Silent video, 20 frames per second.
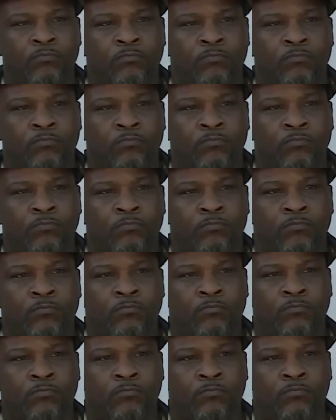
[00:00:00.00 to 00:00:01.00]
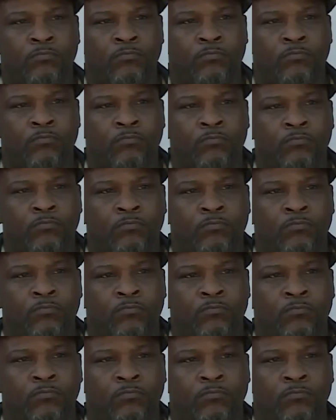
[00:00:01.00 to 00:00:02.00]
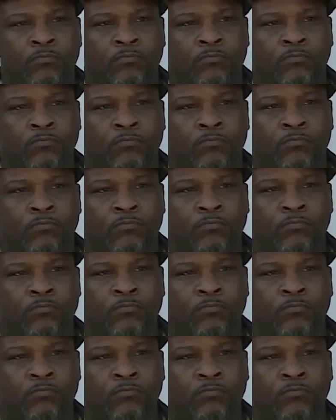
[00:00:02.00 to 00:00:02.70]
No words are spoken by the person on screen.